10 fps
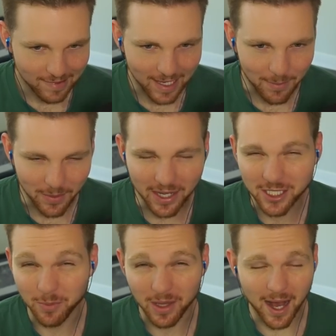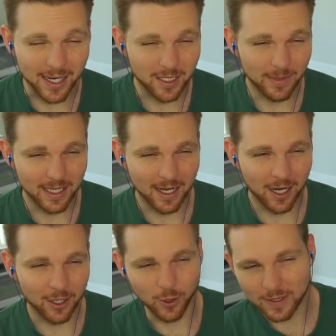Yeah, maybe I should block somebody
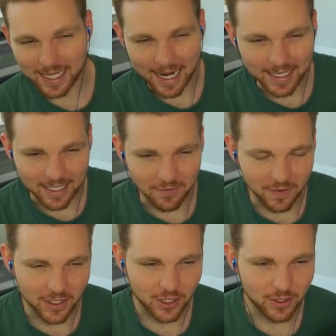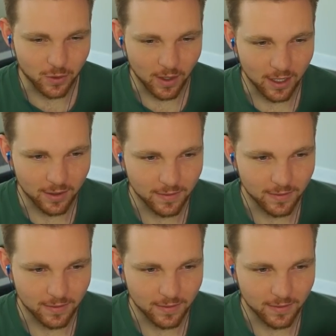there, use that ID feature as well.